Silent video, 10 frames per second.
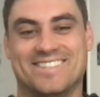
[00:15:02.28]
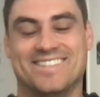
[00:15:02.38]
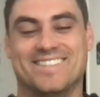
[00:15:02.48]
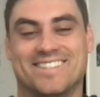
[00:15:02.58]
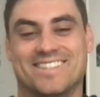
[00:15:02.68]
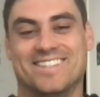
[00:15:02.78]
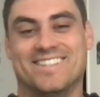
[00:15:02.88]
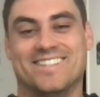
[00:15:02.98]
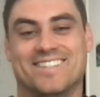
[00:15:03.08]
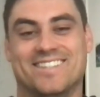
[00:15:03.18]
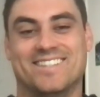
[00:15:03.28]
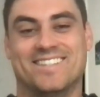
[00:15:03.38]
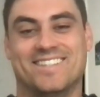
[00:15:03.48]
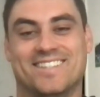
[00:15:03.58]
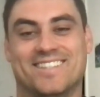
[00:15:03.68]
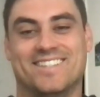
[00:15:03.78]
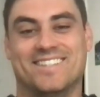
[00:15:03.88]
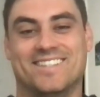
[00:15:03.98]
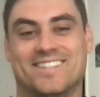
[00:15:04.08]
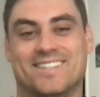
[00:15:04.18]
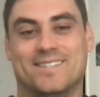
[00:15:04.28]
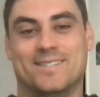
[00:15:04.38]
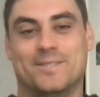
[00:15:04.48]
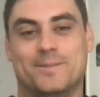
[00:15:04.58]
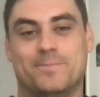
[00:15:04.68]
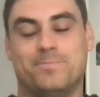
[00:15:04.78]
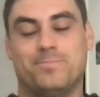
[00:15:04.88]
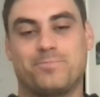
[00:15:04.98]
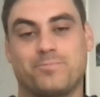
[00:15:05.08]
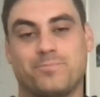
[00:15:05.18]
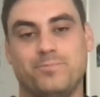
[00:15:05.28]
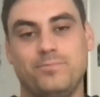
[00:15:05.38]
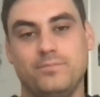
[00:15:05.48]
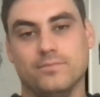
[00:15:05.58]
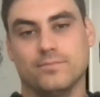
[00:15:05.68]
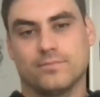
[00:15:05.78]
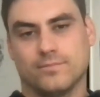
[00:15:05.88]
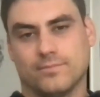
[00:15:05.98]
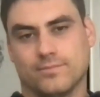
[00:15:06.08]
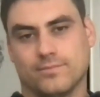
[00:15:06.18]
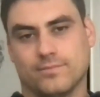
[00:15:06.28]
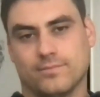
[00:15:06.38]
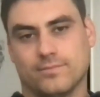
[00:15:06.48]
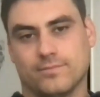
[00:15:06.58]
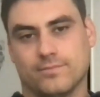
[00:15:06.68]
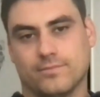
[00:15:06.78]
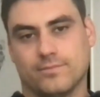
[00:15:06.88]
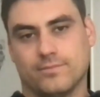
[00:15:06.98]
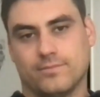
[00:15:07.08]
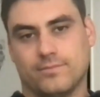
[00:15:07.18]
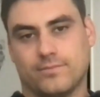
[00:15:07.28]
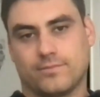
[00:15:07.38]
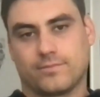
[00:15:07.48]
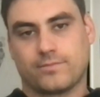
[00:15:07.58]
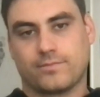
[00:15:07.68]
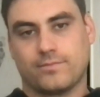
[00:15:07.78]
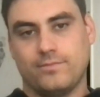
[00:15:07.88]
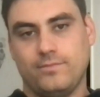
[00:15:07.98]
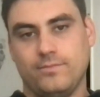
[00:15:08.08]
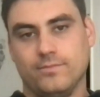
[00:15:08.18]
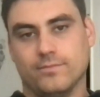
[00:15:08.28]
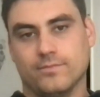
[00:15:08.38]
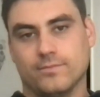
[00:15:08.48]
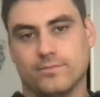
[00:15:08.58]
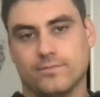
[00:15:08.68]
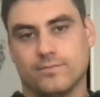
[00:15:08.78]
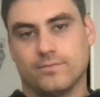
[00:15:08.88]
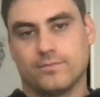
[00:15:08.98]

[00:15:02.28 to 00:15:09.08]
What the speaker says: This person isn't speaking.